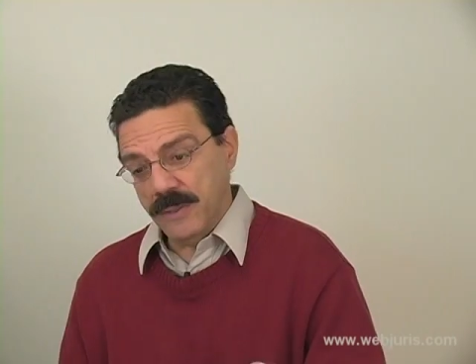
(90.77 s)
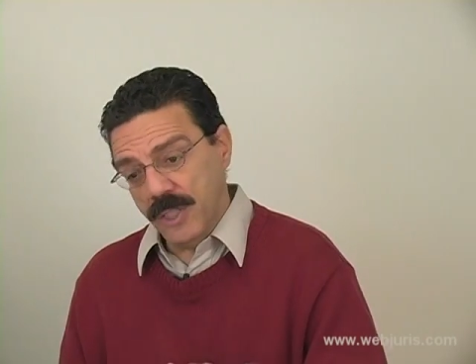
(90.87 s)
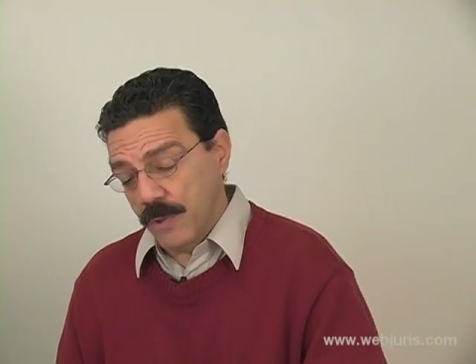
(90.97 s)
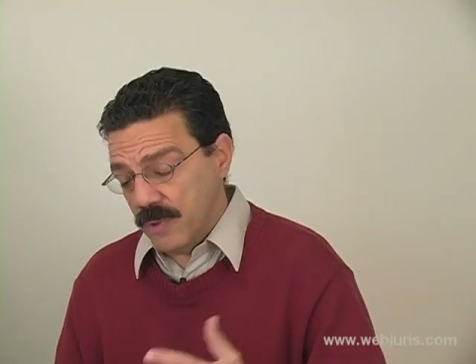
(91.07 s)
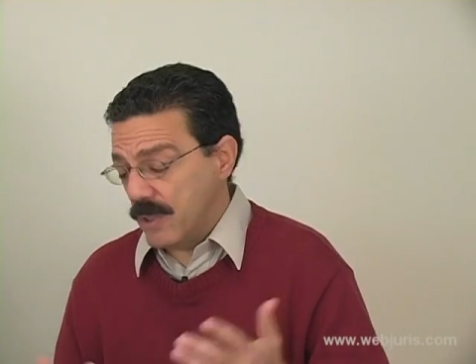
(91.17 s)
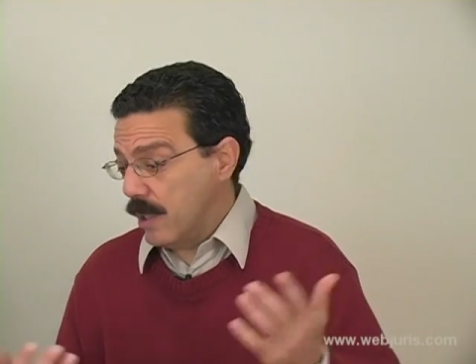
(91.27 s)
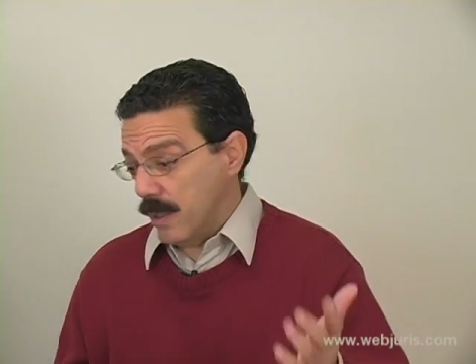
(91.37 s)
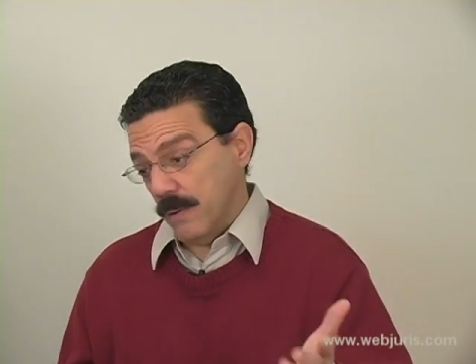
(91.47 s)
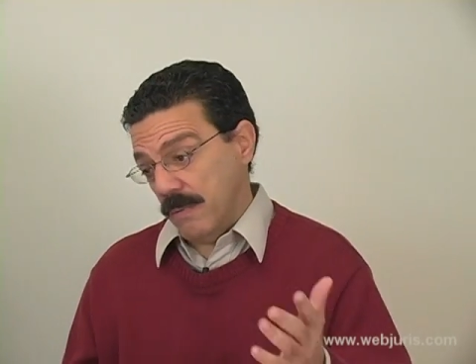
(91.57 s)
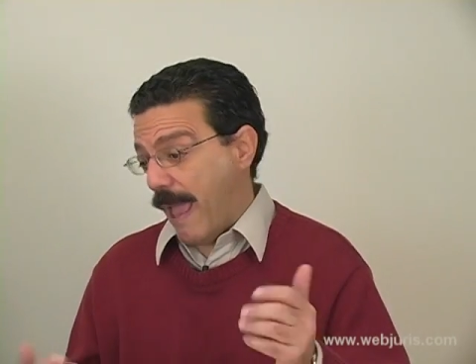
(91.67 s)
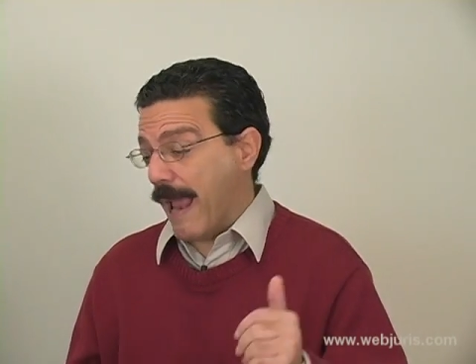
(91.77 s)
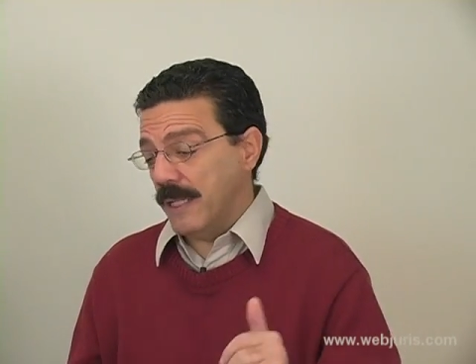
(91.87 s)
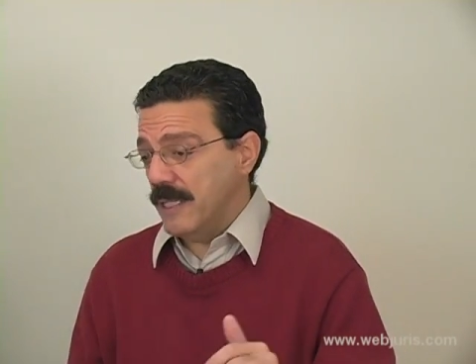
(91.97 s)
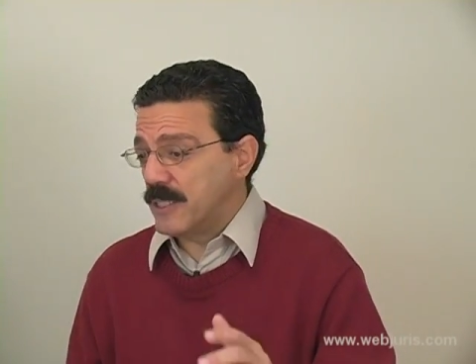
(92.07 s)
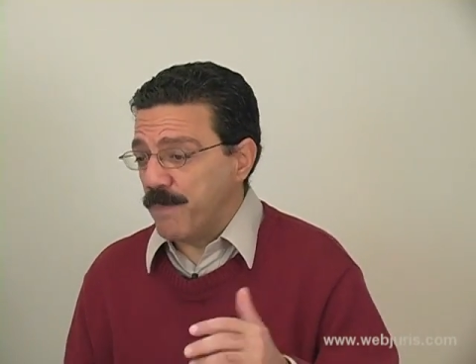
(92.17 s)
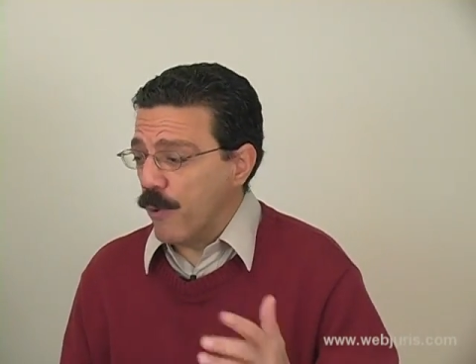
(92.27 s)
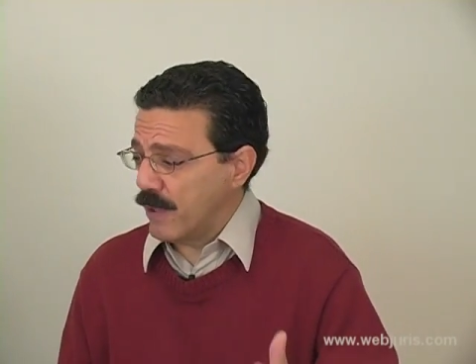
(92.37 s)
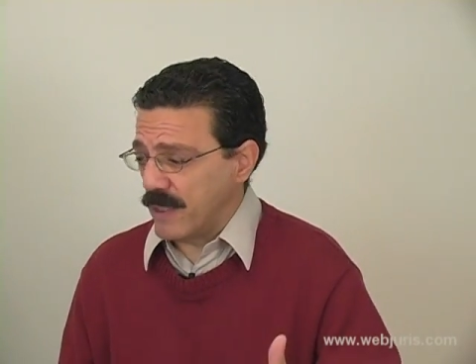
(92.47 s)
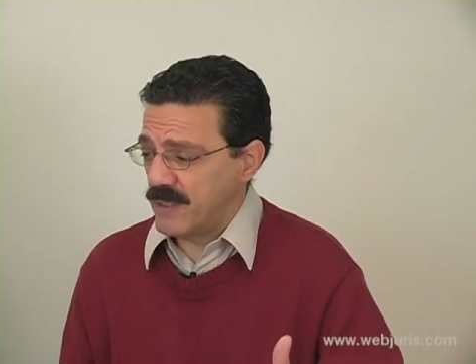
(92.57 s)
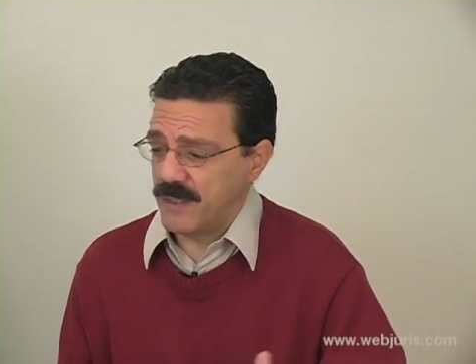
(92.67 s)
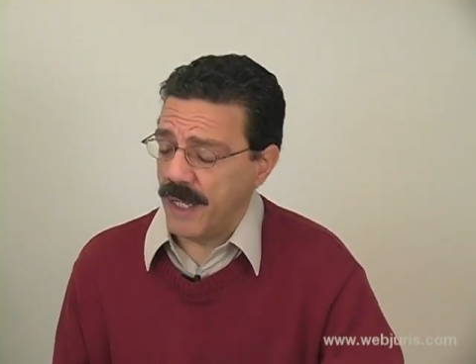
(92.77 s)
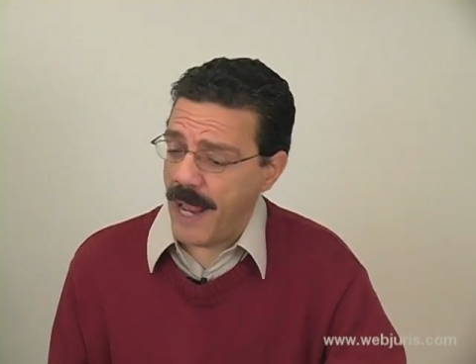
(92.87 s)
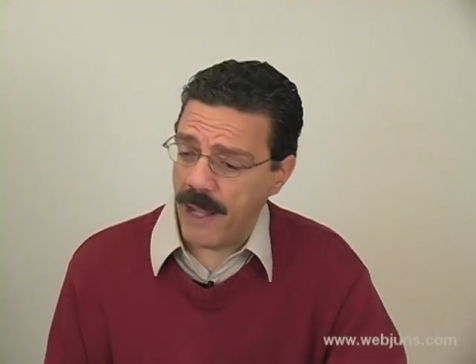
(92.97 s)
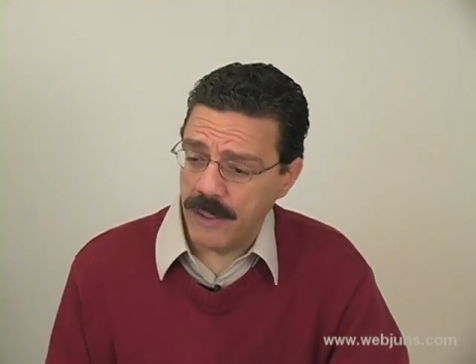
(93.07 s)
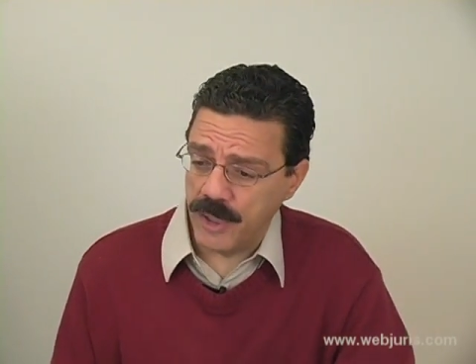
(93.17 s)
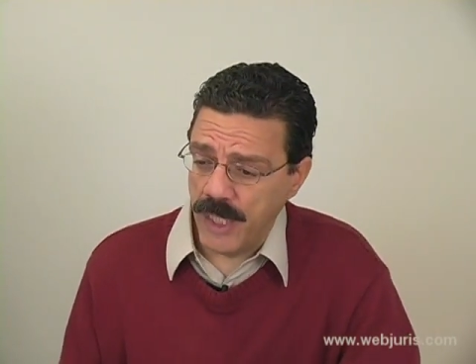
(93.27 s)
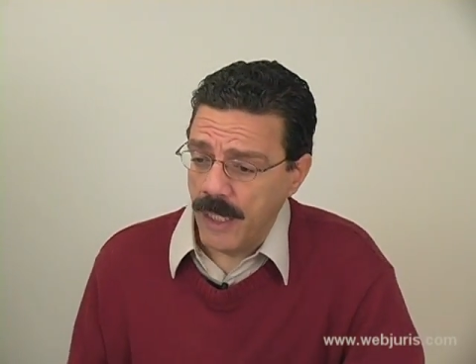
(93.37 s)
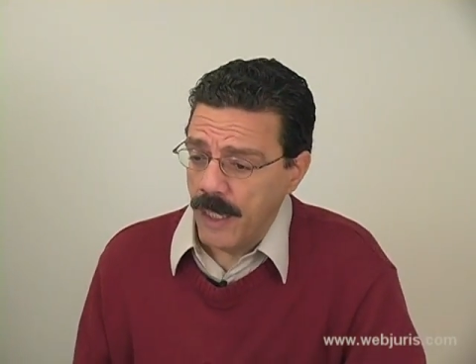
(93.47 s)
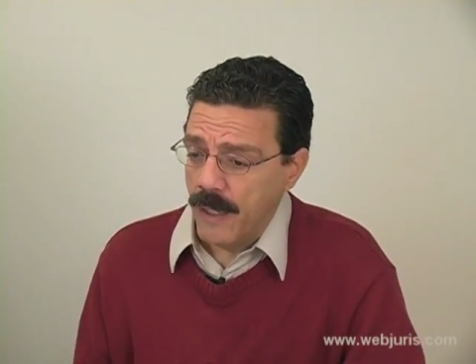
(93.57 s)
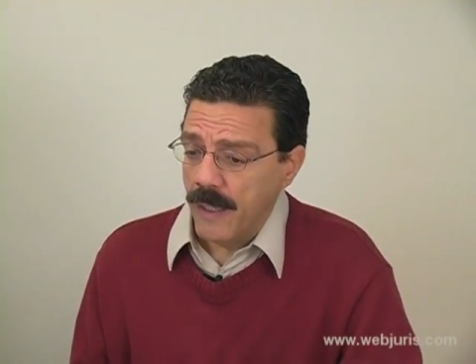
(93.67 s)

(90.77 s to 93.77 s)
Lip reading: To use a hackneyed sports analogy,